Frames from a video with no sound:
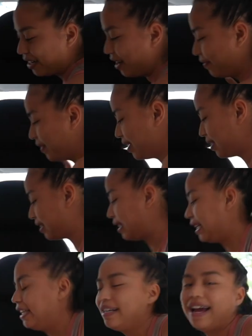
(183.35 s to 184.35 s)
of the
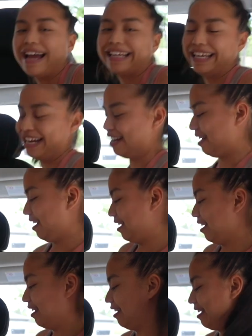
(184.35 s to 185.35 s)
seat, I can
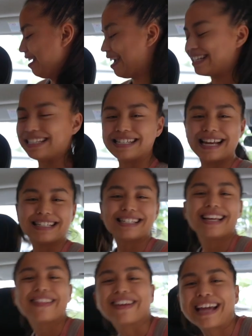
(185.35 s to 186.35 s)
extend
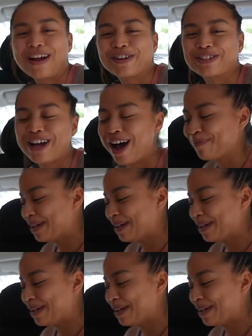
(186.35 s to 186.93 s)
the countertop.